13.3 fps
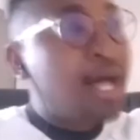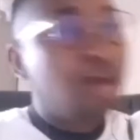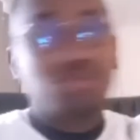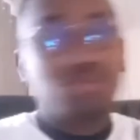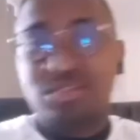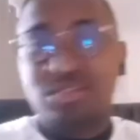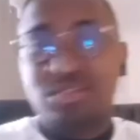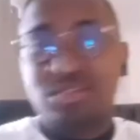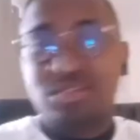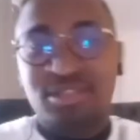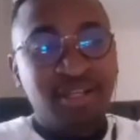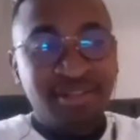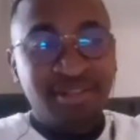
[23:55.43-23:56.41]
house,
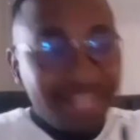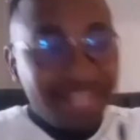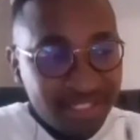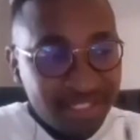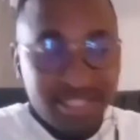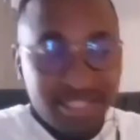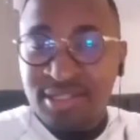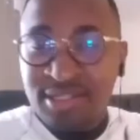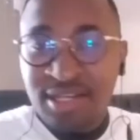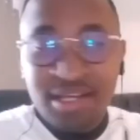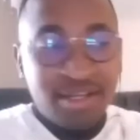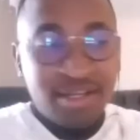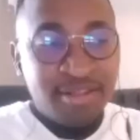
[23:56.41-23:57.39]
that is
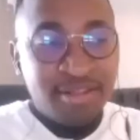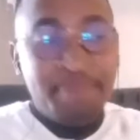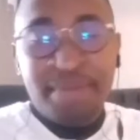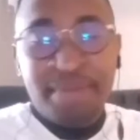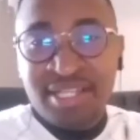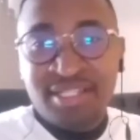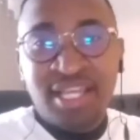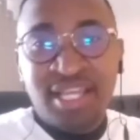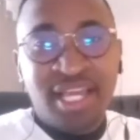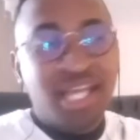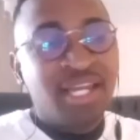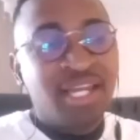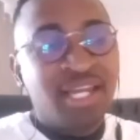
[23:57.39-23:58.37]
the best I
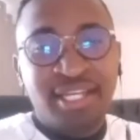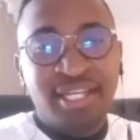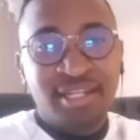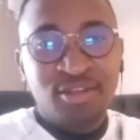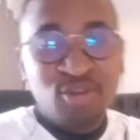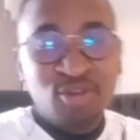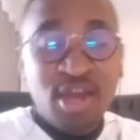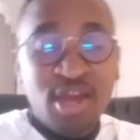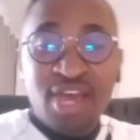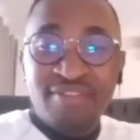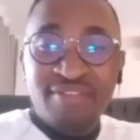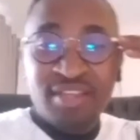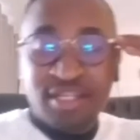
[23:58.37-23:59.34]
can. I can. You know,
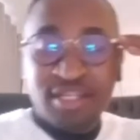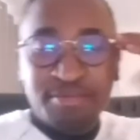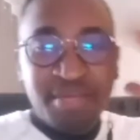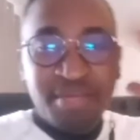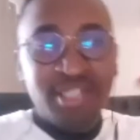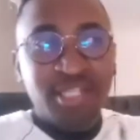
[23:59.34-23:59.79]
having that hmm.